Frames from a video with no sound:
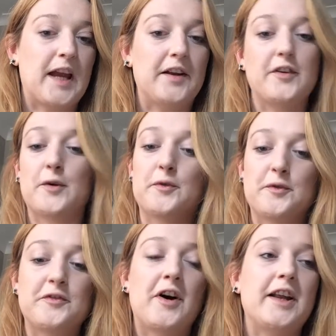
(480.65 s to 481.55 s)
I thought,
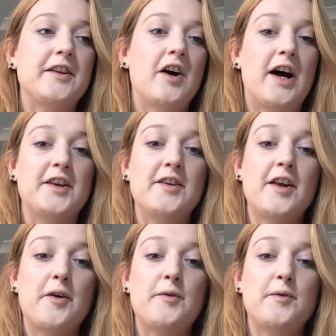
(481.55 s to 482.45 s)
fine, I
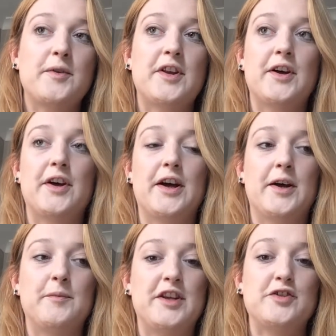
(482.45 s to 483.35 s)
know that
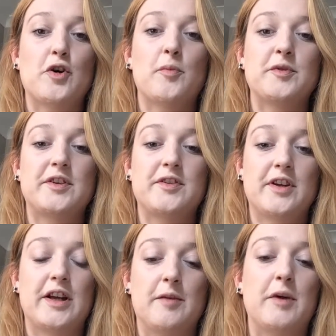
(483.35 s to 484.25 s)
this shop,
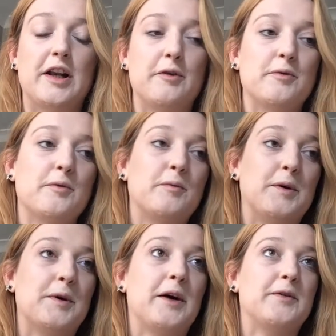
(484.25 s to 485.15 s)
my local
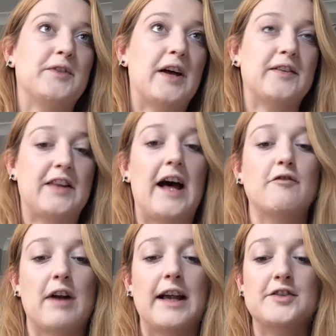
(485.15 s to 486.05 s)
Wilko's, does that
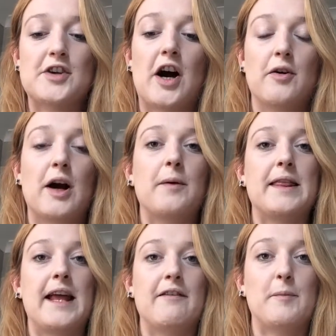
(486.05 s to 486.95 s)
range. I'll go
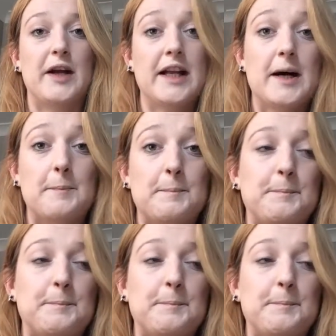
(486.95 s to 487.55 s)
in there and pick it up.